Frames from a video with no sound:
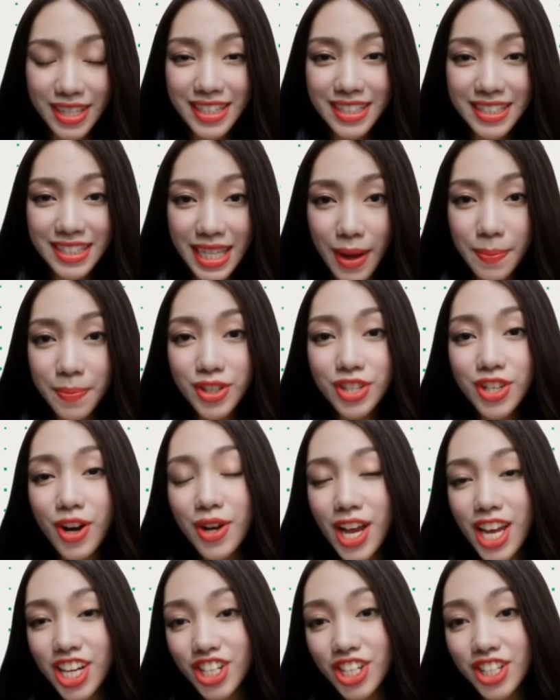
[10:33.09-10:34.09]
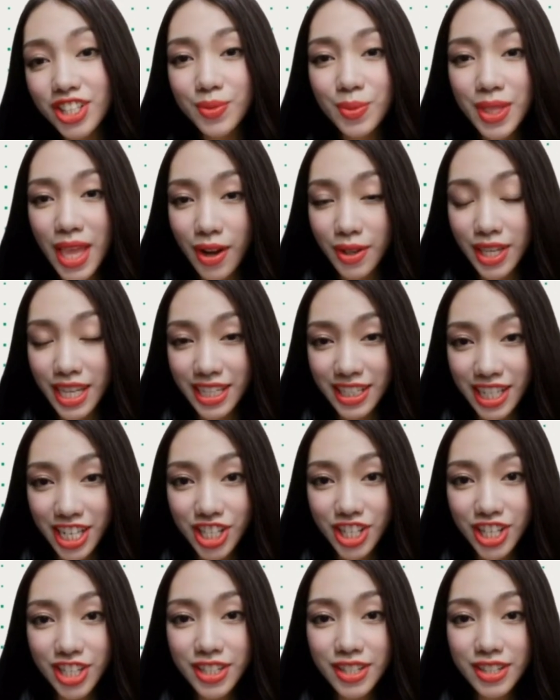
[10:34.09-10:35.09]
simple donations without
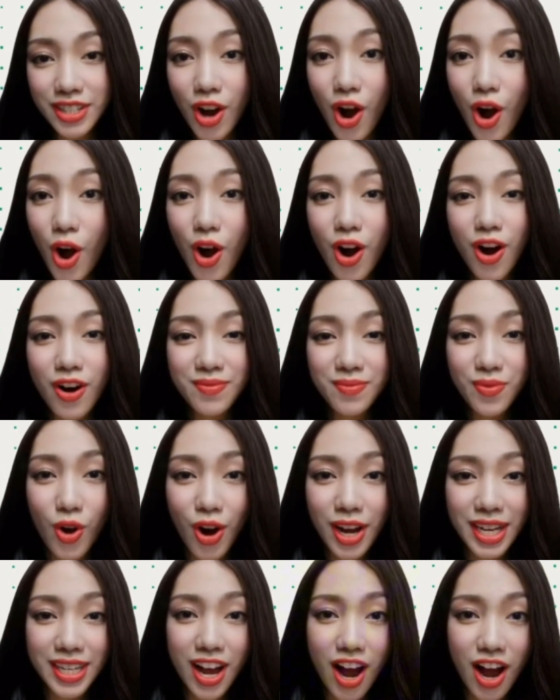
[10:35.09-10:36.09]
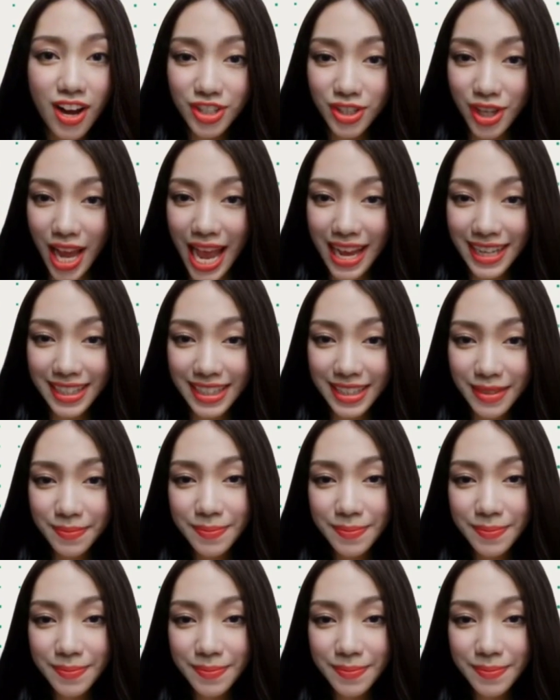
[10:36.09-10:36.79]
conditions, or void contracts.